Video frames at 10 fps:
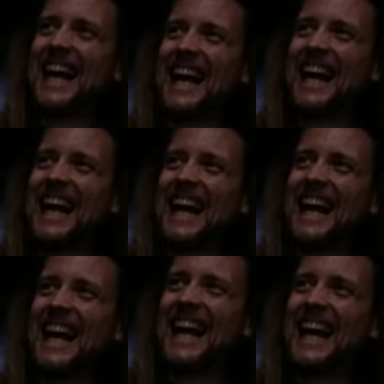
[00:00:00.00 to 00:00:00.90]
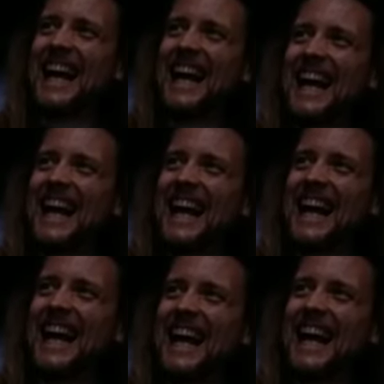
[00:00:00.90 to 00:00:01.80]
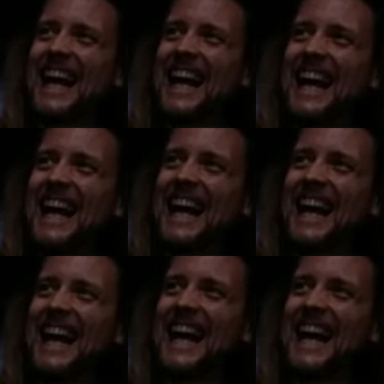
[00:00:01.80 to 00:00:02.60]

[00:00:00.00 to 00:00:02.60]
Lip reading: (no one is talking)